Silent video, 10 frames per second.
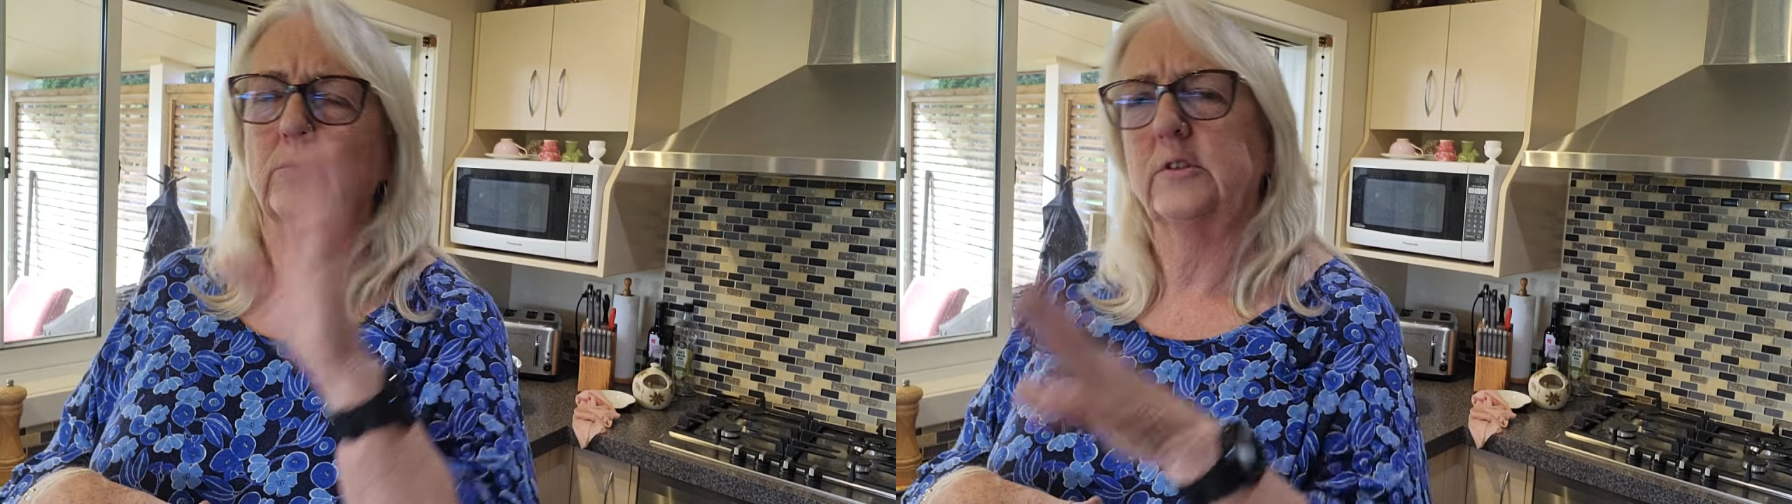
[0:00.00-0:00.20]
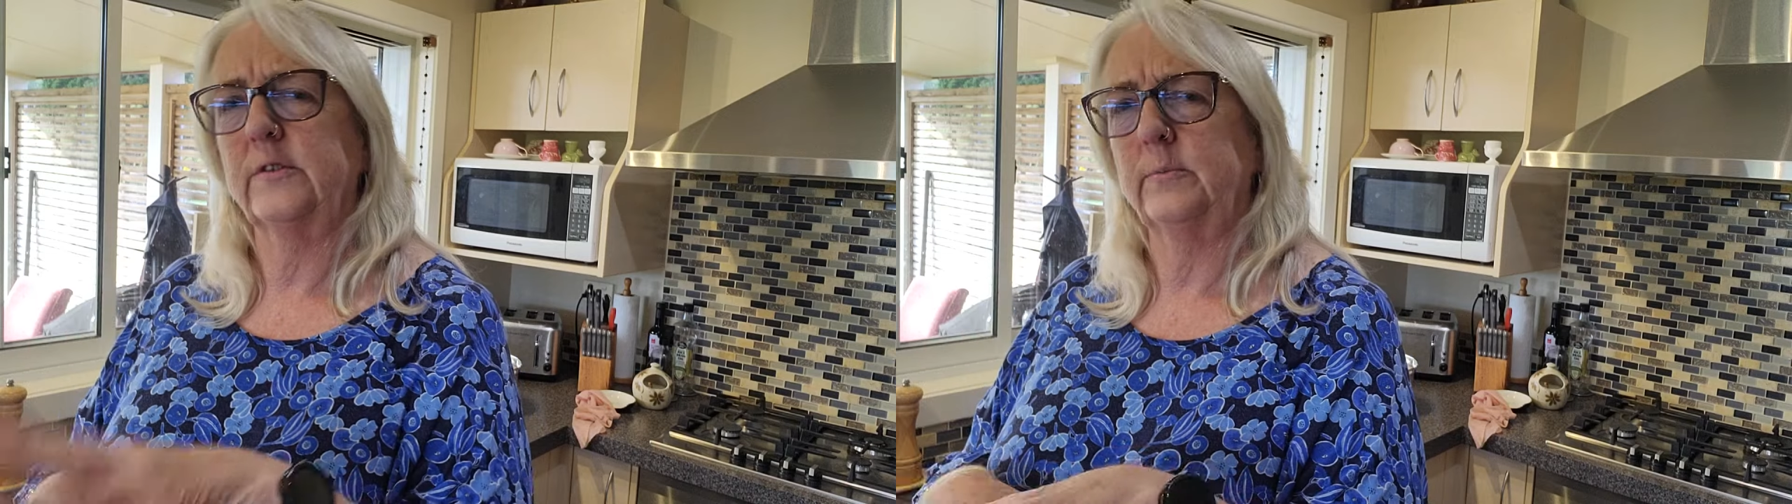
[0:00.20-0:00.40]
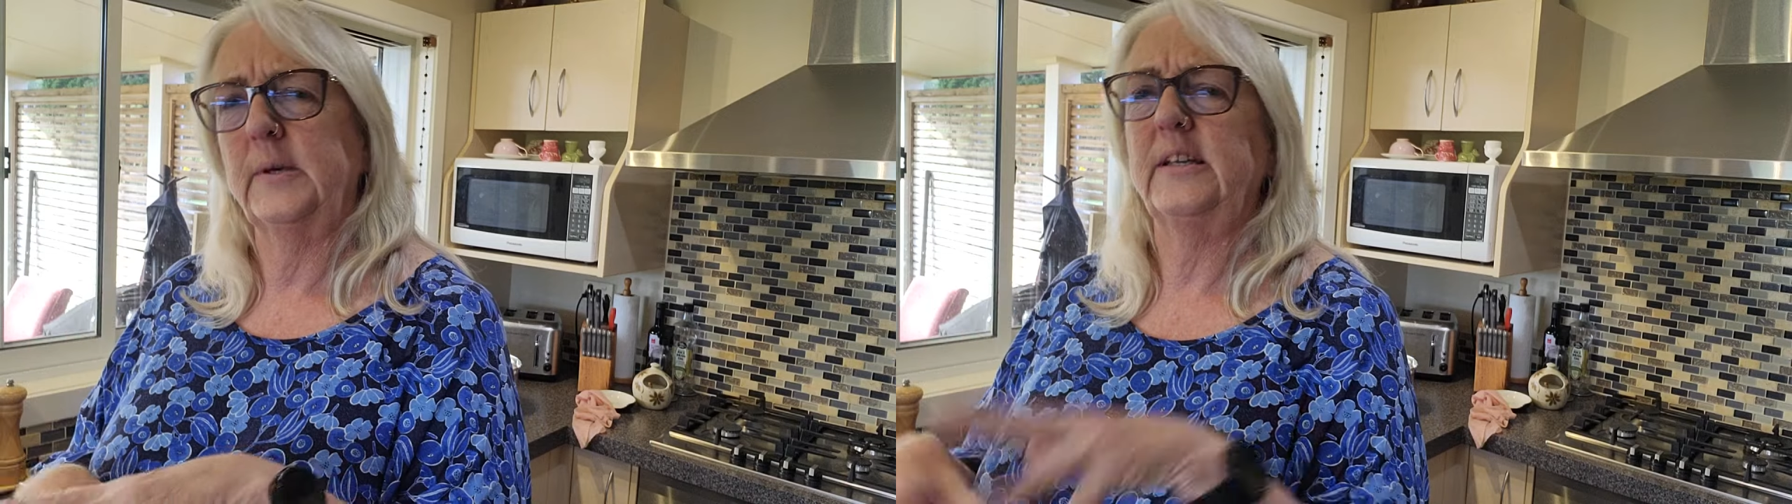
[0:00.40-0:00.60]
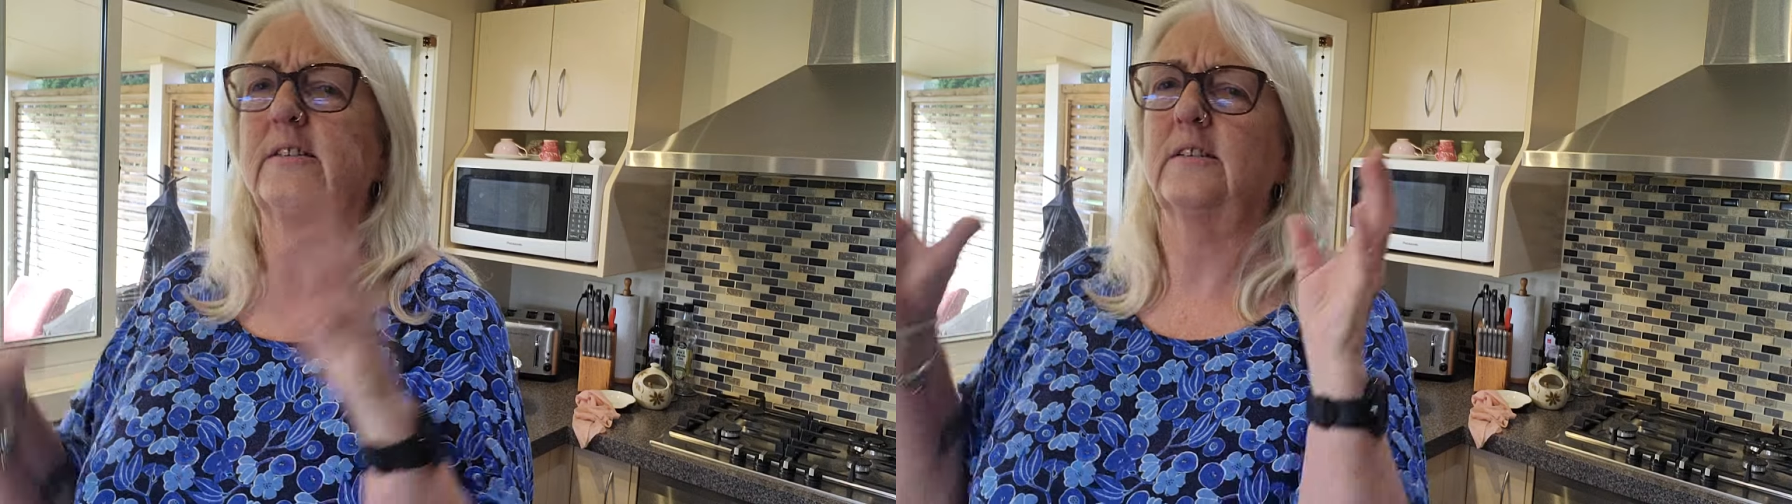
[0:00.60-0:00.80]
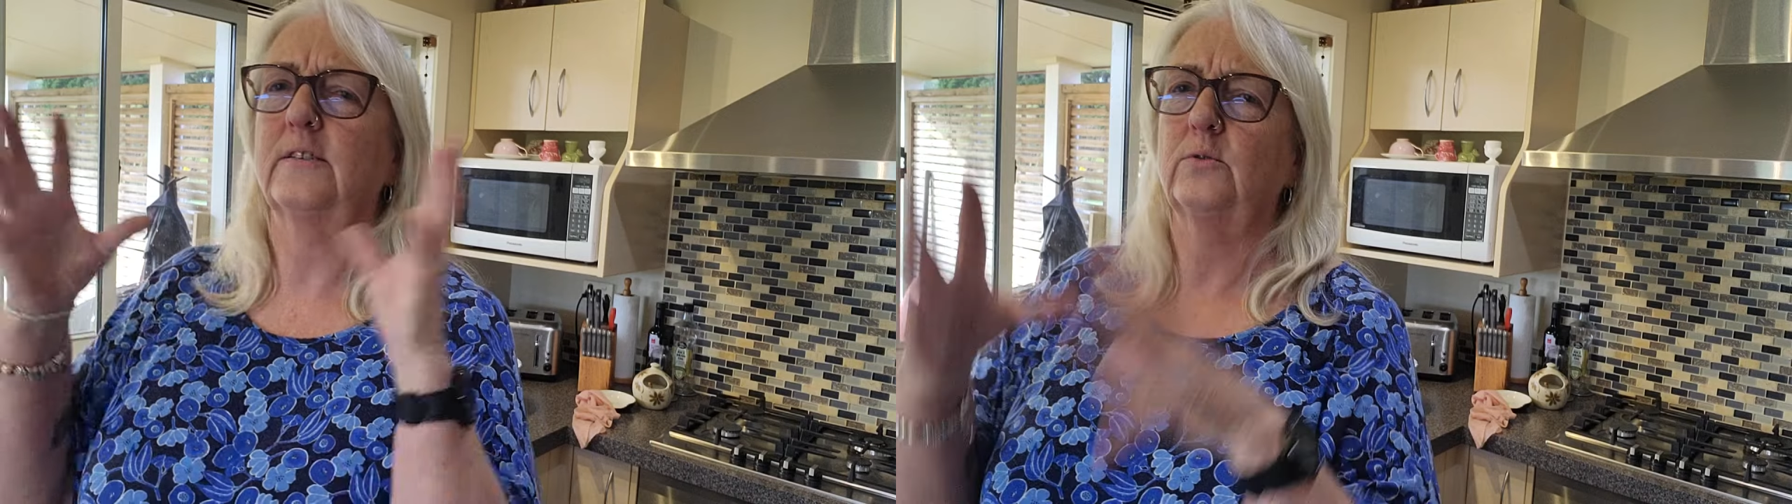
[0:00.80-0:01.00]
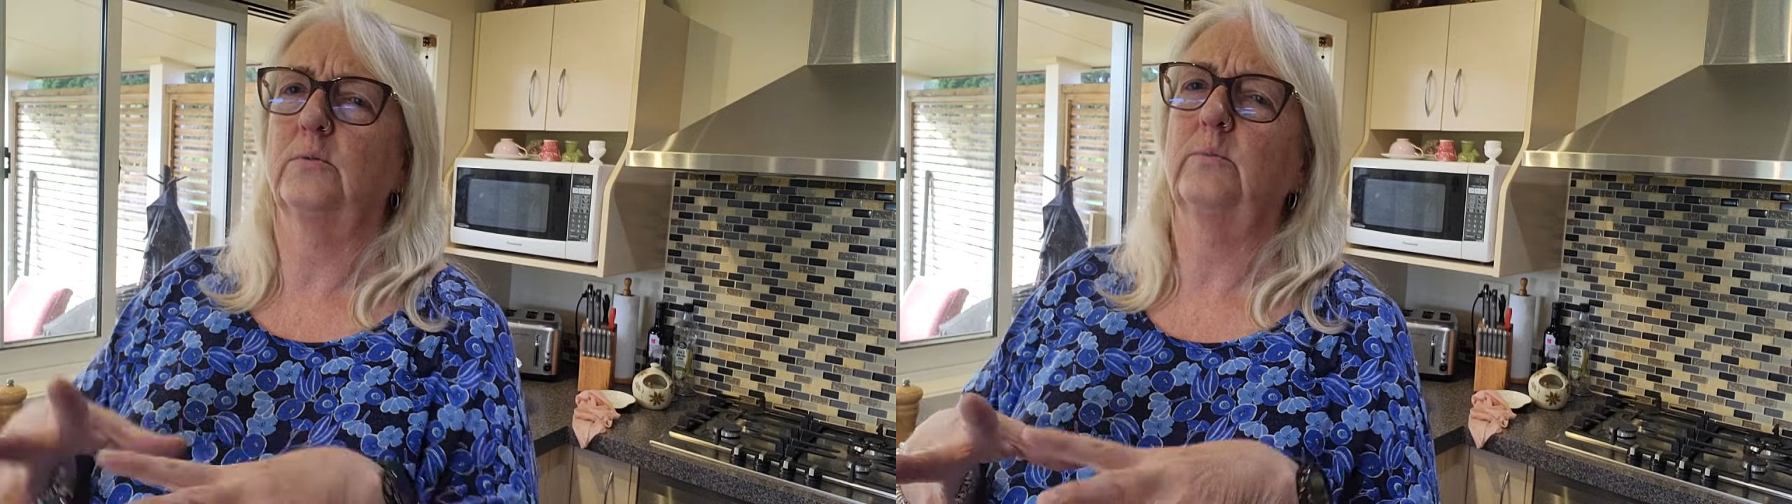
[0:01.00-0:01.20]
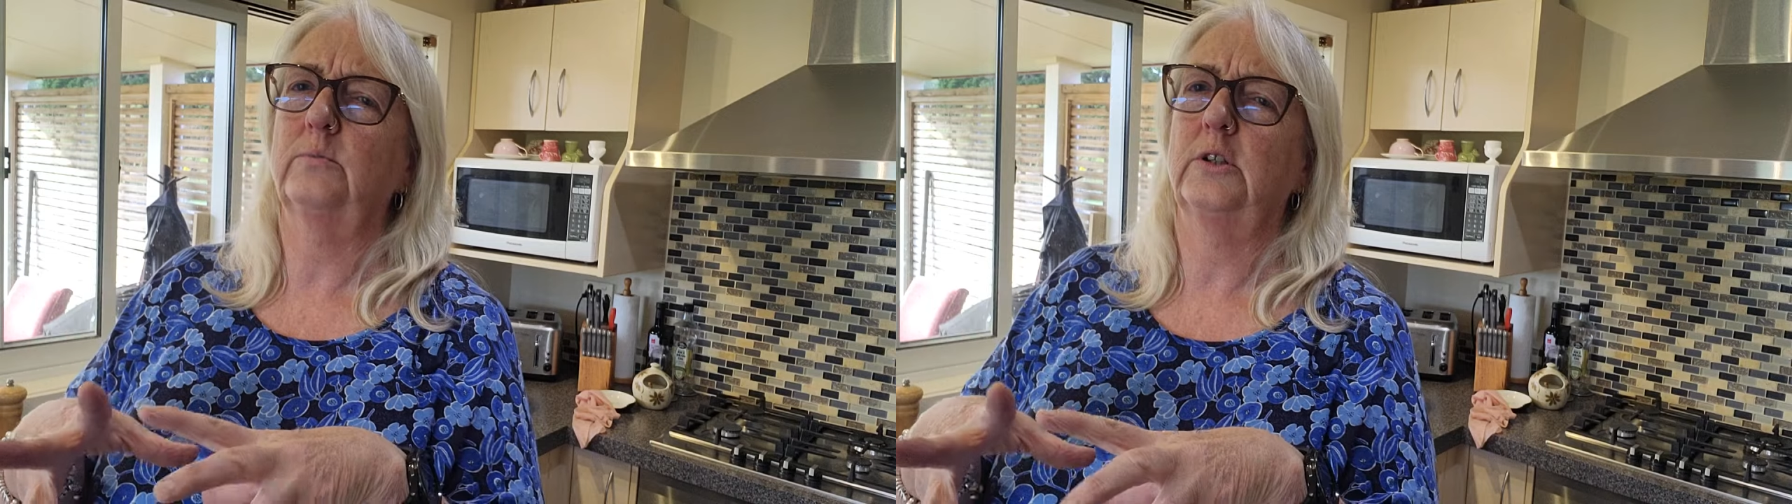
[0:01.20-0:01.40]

all of the meat, it's all,